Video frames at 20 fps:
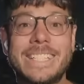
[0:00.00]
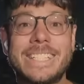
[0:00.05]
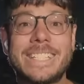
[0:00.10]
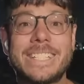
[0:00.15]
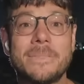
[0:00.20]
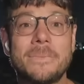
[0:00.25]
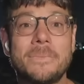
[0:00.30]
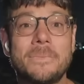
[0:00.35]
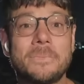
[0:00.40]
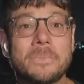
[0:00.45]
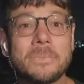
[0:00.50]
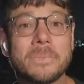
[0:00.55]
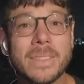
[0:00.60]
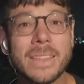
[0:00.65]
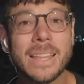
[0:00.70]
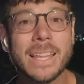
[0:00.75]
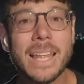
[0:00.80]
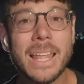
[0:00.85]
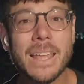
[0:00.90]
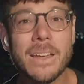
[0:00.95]
that's
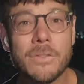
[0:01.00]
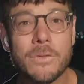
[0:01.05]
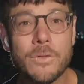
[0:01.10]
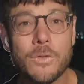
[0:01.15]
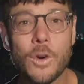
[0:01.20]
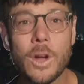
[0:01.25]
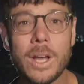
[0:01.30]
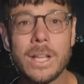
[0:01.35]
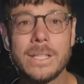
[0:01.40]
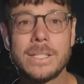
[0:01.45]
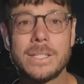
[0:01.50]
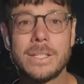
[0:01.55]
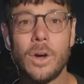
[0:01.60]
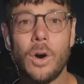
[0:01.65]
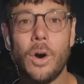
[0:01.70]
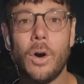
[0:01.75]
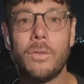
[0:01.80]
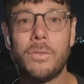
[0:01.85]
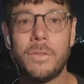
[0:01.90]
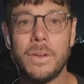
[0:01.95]

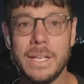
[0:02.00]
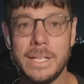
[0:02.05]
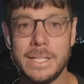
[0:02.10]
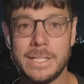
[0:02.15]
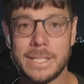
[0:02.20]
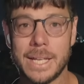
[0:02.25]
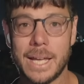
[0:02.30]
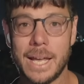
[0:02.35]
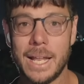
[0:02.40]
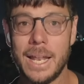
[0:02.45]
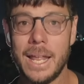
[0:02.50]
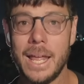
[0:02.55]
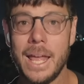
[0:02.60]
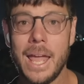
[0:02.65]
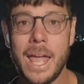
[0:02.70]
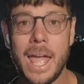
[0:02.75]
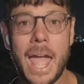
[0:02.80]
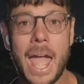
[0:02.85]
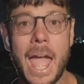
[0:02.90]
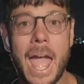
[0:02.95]
Friends of
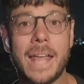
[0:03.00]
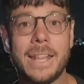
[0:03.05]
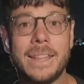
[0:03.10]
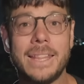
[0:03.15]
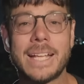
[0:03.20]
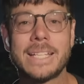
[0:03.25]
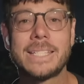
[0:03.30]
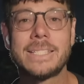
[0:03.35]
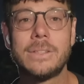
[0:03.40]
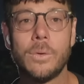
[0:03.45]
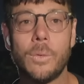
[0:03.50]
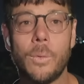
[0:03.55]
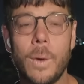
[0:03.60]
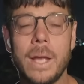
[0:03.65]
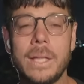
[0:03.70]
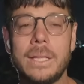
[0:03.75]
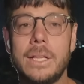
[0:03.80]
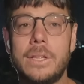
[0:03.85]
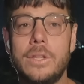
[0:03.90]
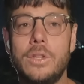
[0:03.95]
Israel, and that's the
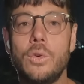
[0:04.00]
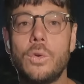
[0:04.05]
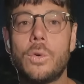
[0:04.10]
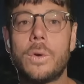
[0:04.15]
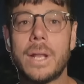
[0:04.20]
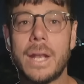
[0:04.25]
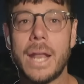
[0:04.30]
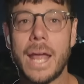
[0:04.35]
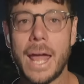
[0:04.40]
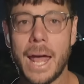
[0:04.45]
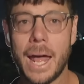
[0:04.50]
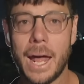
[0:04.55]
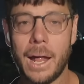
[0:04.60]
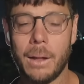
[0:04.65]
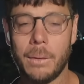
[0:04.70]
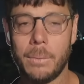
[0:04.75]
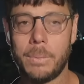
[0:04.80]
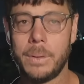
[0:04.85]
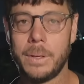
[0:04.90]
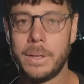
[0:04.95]
way that you can
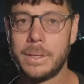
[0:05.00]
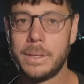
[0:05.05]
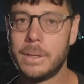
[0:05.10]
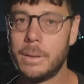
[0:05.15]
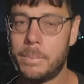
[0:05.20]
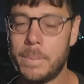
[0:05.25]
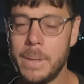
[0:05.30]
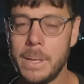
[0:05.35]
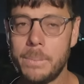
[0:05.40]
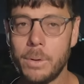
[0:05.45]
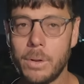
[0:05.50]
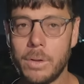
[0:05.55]
help the